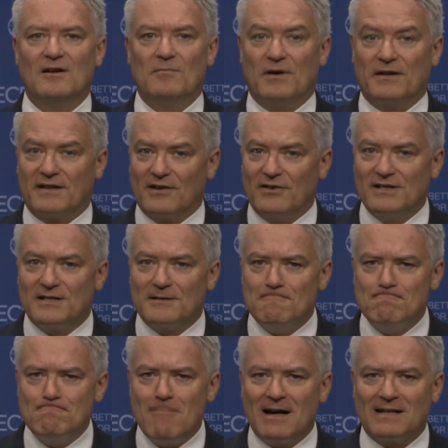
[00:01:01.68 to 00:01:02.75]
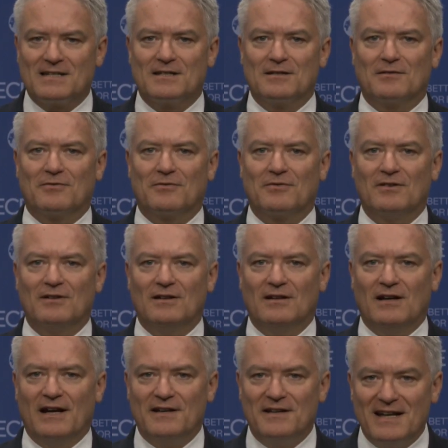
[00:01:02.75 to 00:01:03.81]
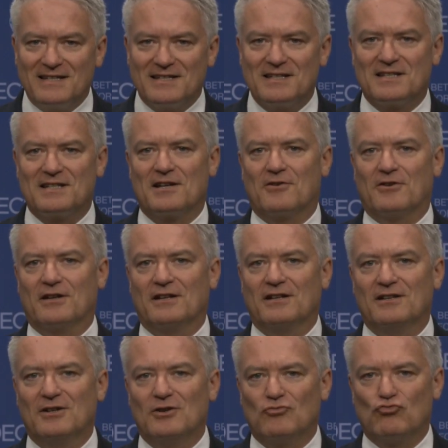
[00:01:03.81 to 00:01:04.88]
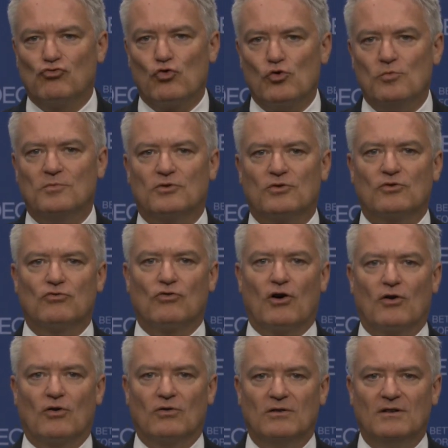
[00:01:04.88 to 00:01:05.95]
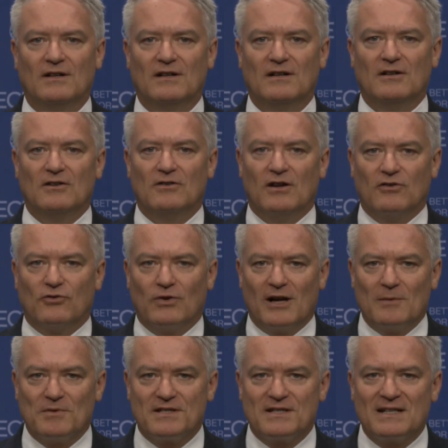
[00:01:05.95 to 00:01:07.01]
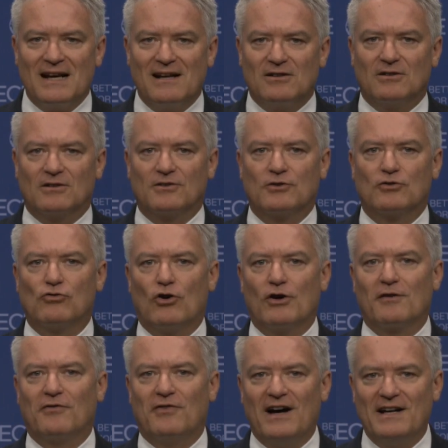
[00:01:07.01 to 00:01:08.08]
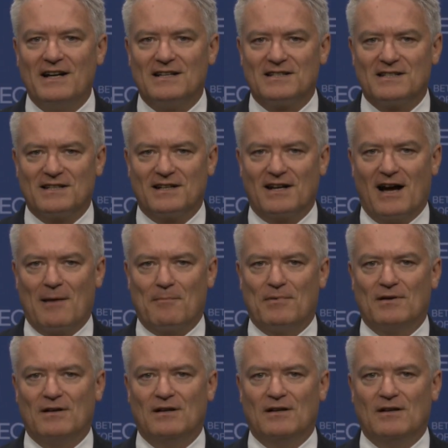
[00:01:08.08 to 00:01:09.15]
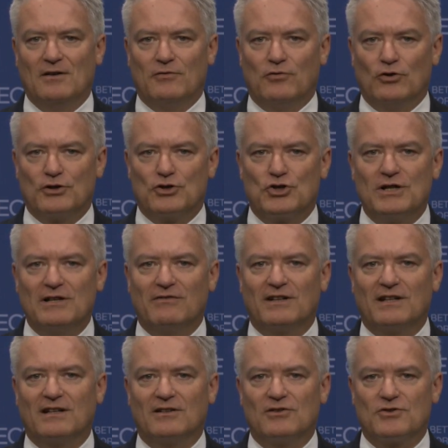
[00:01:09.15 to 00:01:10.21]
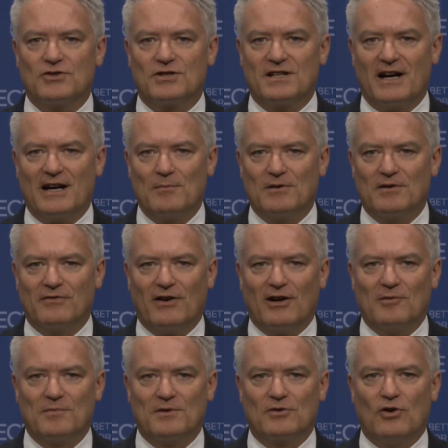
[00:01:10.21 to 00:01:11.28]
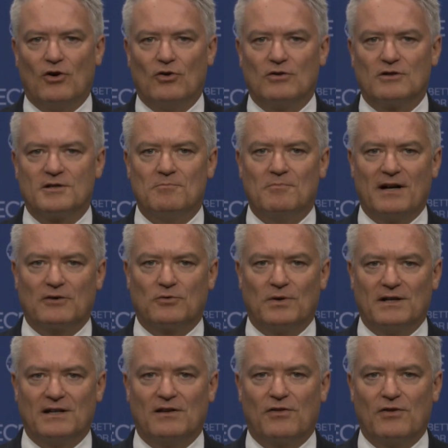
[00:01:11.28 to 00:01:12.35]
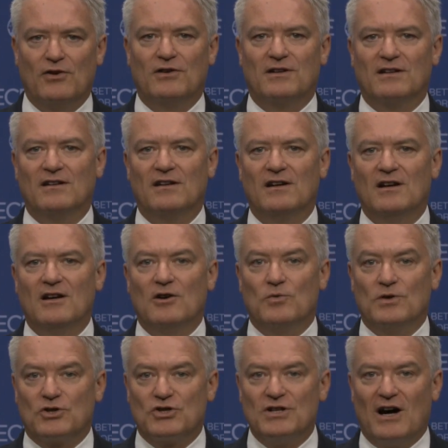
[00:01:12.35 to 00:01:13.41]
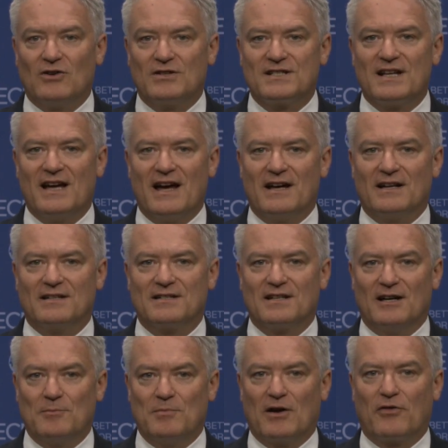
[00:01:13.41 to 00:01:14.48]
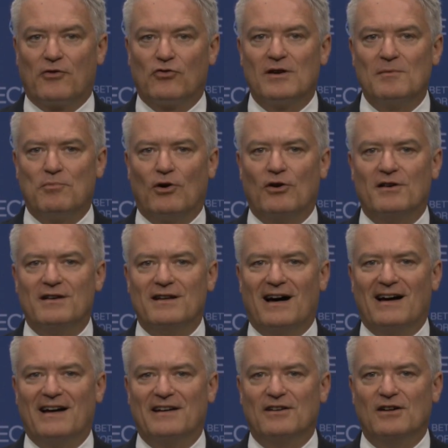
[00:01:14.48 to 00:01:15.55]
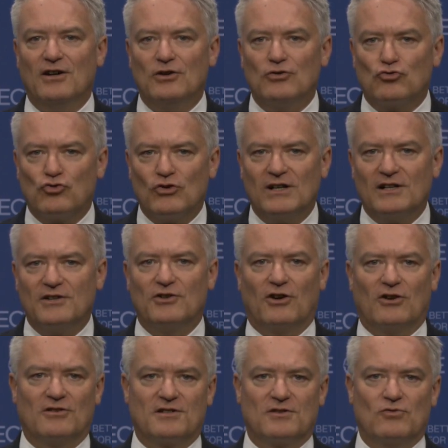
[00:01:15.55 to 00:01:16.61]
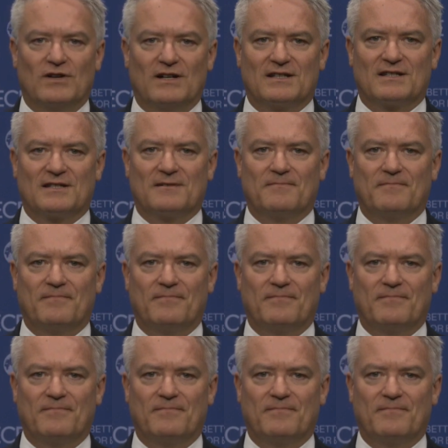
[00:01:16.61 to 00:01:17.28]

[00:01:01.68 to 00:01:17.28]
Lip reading: but there is massive and necessary room to grow to help us tackle the growing financing gap for achieving the Sustainable Development Goals by 2030, which now stands at about $3.9 trillion US.